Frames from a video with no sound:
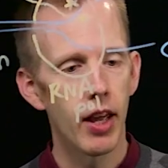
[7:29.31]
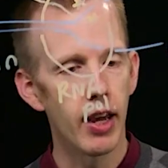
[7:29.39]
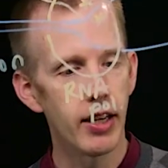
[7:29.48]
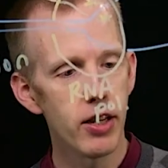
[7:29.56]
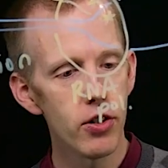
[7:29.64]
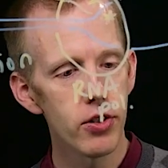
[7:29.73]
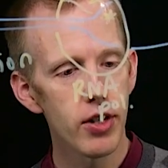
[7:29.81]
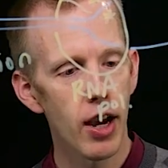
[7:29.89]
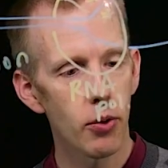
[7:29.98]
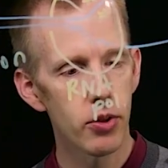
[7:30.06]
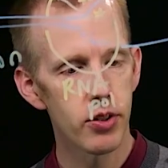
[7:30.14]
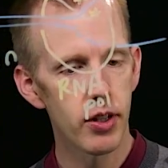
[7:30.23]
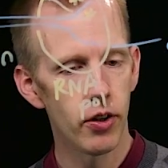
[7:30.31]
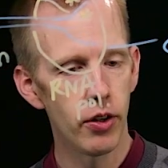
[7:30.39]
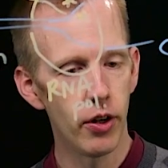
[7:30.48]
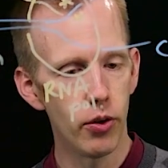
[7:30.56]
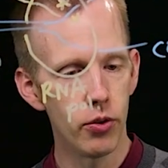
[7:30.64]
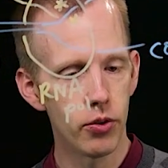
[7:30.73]
And here's how a cell
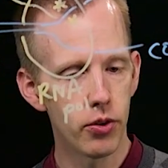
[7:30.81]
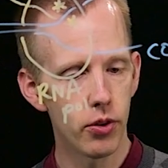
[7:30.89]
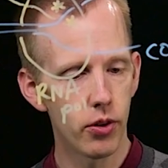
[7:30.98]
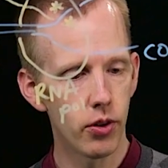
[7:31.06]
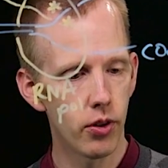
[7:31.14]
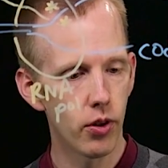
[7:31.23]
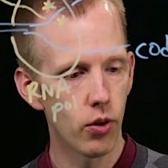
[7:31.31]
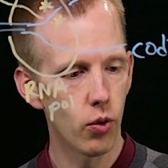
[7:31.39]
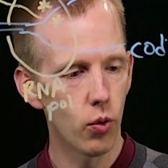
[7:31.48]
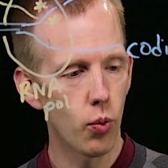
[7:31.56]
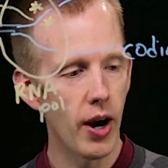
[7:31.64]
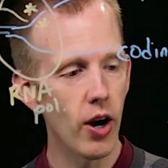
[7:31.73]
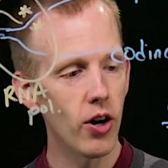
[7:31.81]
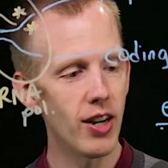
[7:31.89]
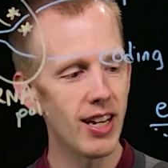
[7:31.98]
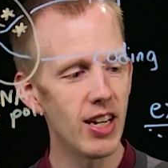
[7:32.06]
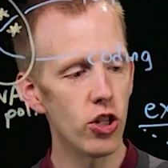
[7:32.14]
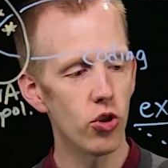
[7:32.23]
knows where
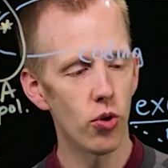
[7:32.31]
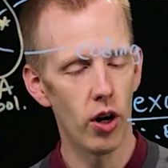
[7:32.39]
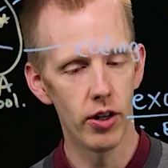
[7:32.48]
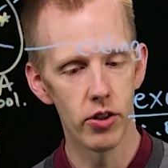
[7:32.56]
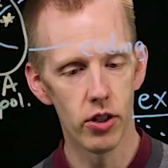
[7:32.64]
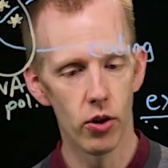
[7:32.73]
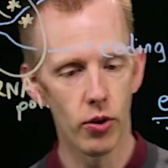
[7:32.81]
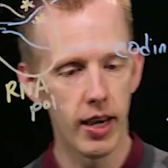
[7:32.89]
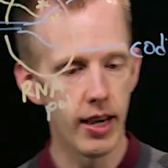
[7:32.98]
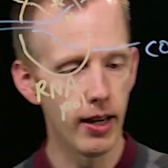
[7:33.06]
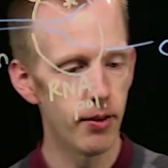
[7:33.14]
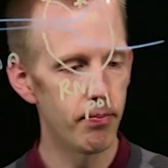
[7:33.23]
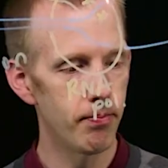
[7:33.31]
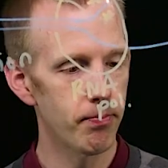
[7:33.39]
an intron is located.